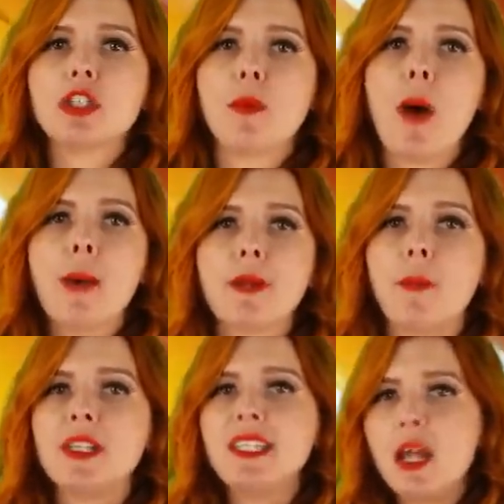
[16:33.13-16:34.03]
also popped
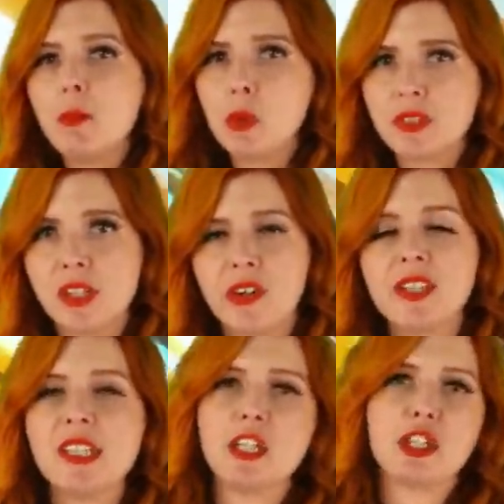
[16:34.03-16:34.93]
up in Deadpool
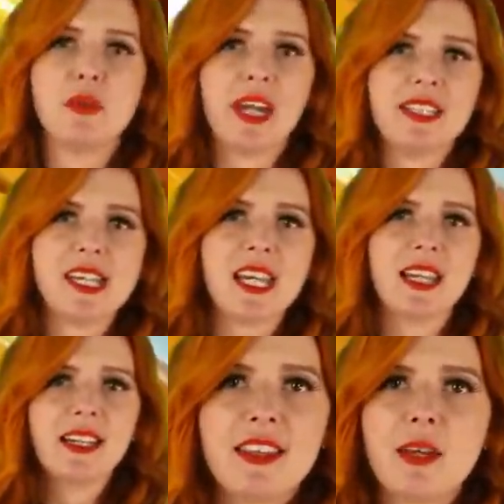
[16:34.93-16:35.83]
series in issue
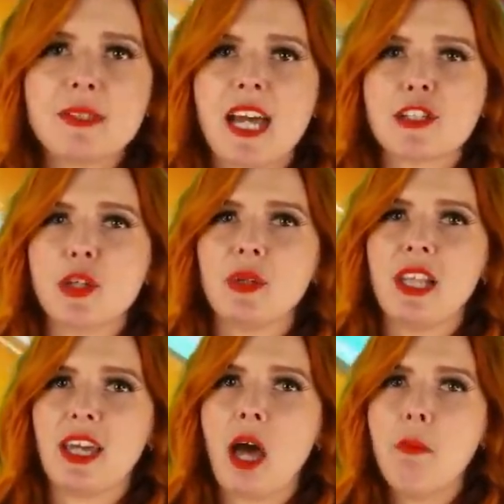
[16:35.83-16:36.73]
19. I think that was actually only
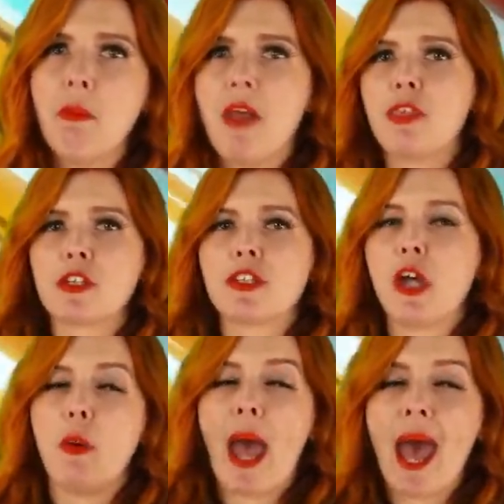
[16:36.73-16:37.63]
like a month or so